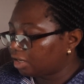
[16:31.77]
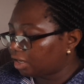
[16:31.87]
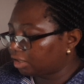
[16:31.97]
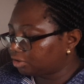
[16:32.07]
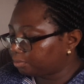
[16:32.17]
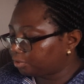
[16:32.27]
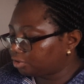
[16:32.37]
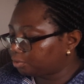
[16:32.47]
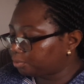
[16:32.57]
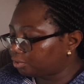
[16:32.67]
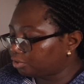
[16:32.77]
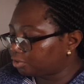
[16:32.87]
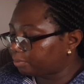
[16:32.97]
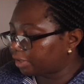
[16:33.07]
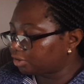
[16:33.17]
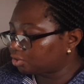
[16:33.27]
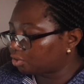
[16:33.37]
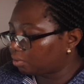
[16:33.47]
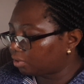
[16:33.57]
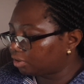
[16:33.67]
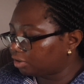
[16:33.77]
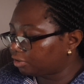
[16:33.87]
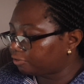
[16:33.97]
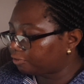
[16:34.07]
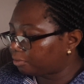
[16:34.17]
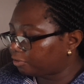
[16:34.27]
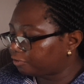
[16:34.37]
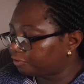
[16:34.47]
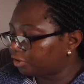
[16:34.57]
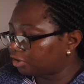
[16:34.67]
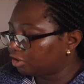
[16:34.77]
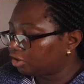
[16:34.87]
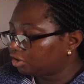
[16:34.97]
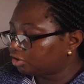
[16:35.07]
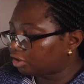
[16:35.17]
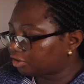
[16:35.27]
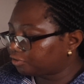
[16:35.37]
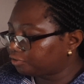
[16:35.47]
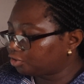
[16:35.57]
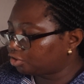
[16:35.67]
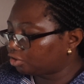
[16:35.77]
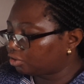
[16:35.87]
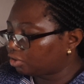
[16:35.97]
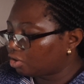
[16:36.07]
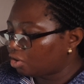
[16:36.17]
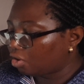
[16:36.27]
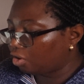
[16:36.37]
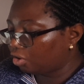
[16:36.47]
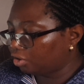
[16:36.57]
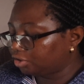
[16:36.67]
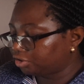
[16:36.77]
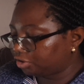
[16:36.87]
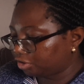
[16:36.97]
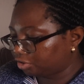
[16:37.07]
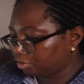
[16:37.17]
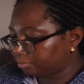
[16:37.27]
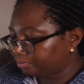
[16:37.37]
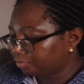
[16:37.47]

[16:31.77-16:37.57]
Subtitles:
antibodies produced by someone in the form of a transfusion or injection.